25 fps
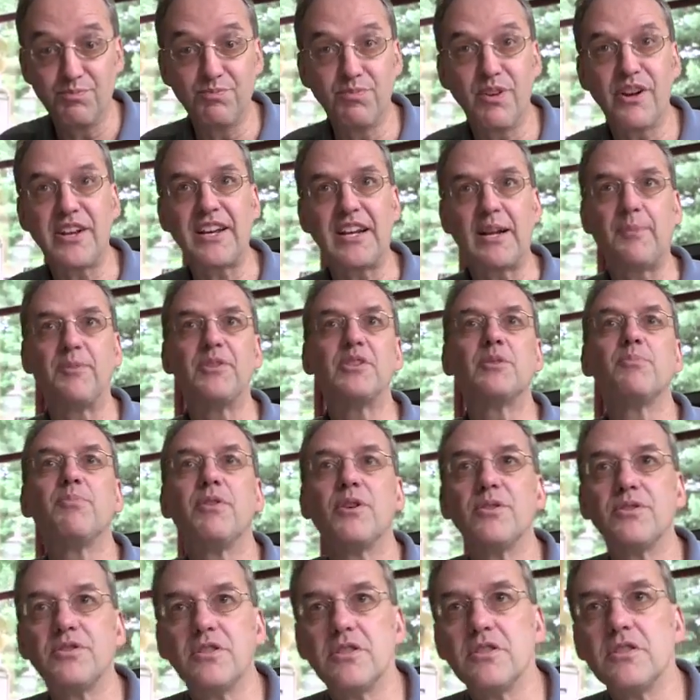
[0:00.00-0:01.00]
break it up into
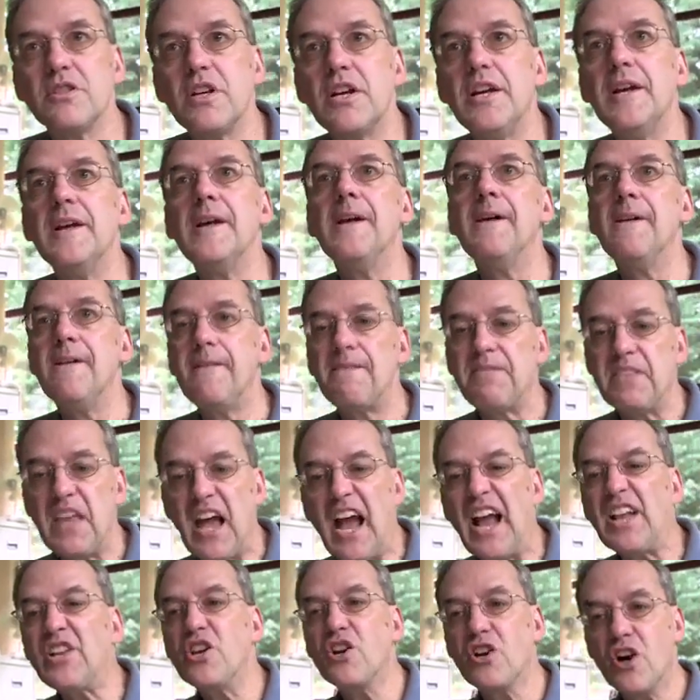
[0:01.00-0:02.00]
pulses.
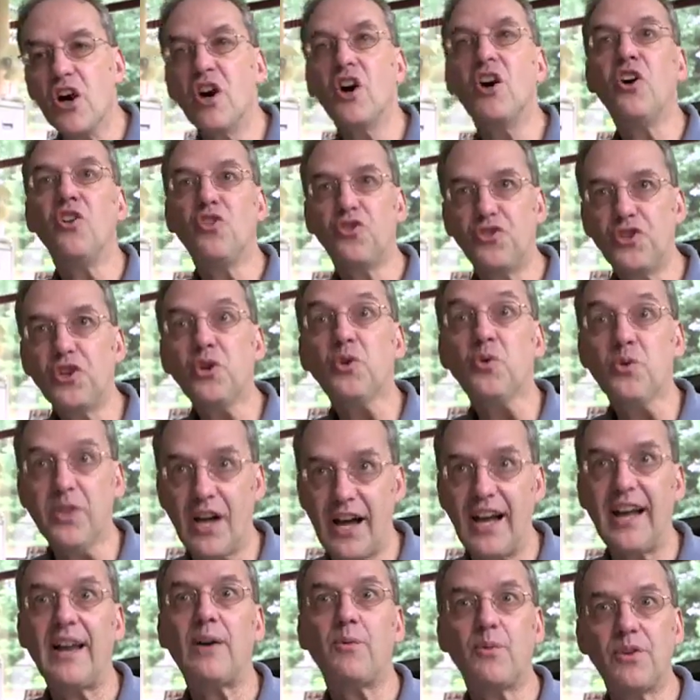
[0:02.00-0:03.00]
And you can't do
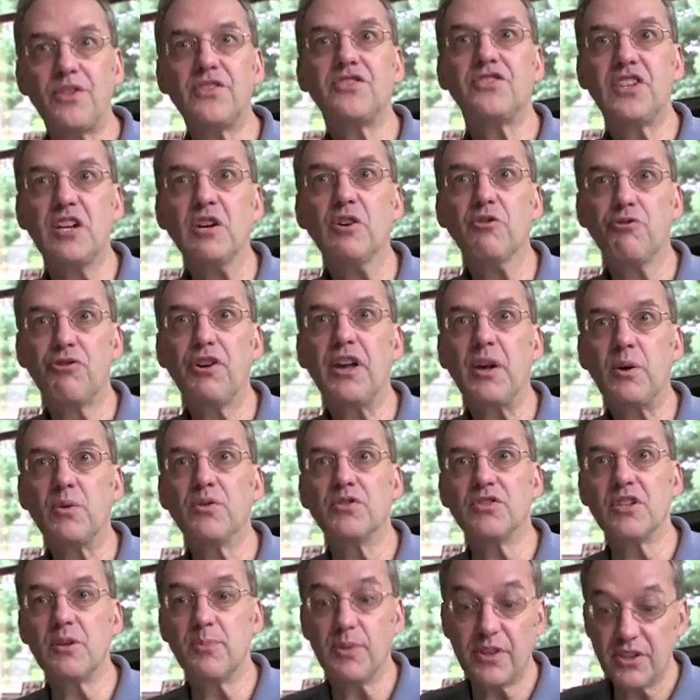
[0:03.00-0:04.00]
that with a single
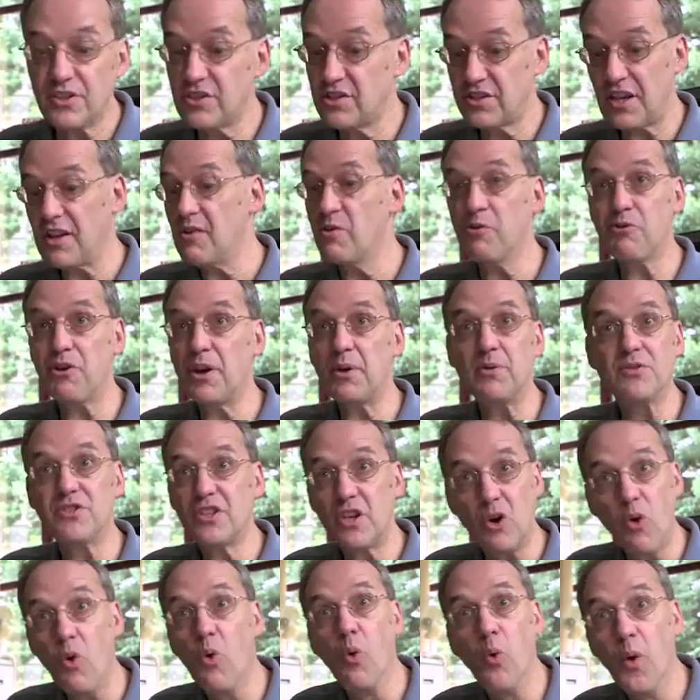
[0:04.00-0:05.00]
frequency, because a single
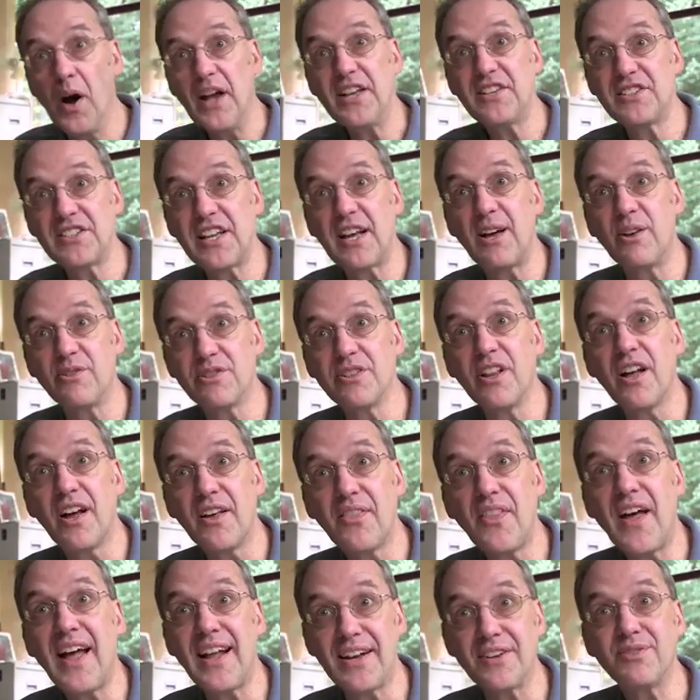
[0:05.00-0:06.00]
frequency always sounds
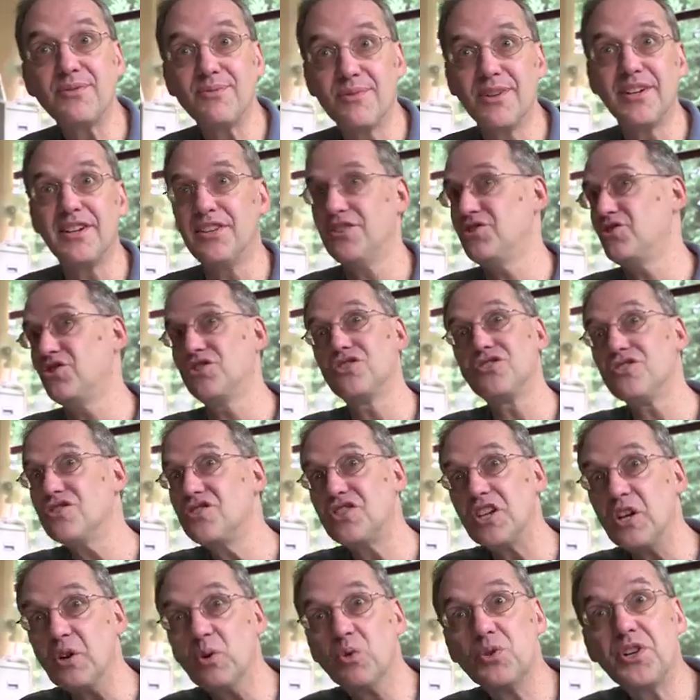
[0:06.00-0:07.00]
like that. Right? It's just a
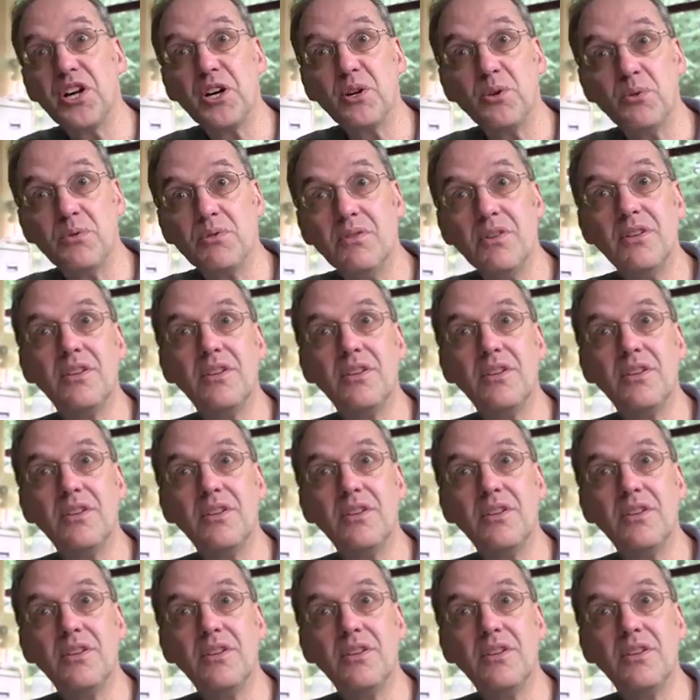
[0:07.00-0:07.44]
single tone.